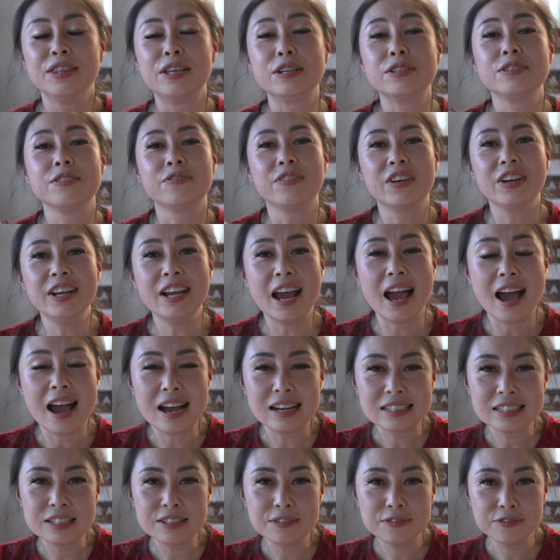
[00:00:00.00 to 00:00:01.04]
There's a very
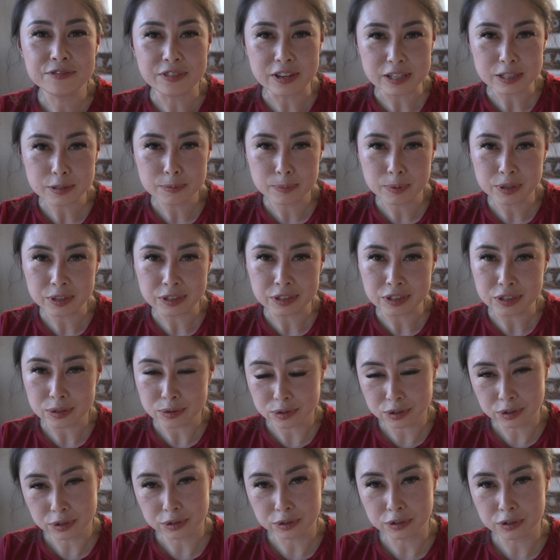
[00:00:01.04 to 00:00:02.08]
active Facebook
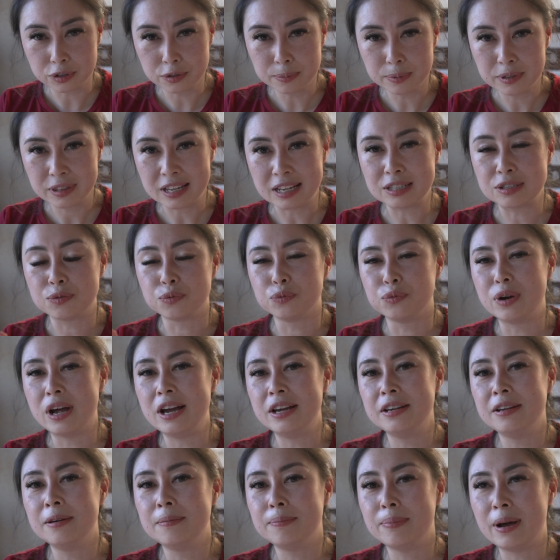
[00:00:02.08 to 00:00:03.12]
user group that's
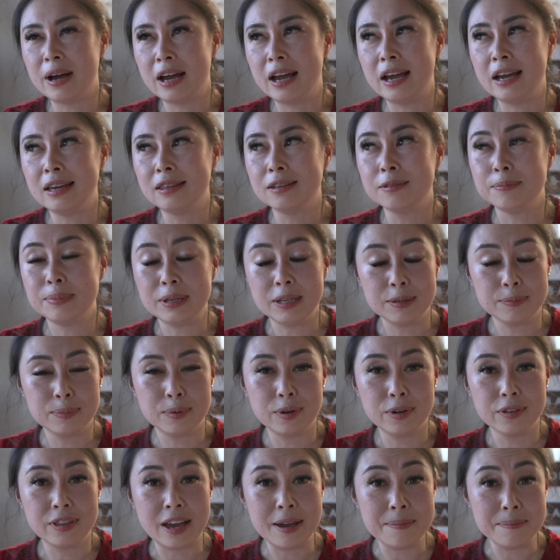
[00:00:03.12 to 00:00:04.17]
run by the
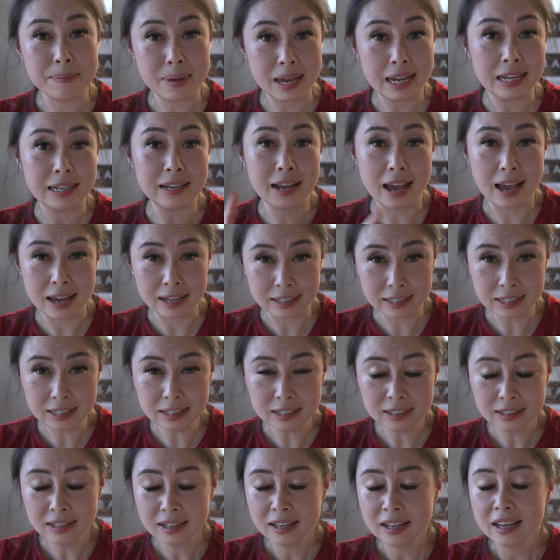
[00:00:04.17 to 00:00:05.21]
people that made
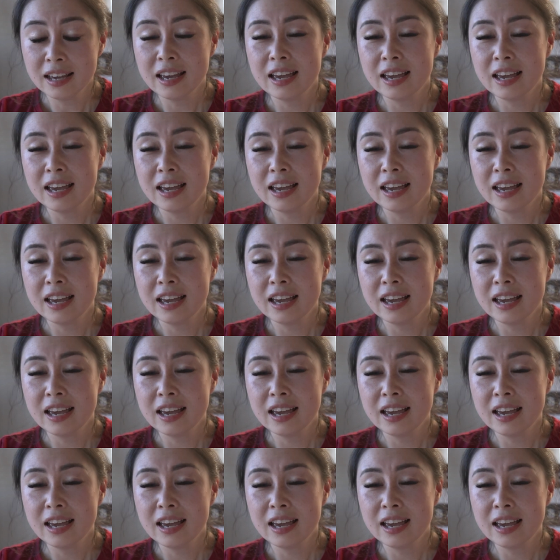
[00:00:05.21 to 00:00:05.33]
Eddie.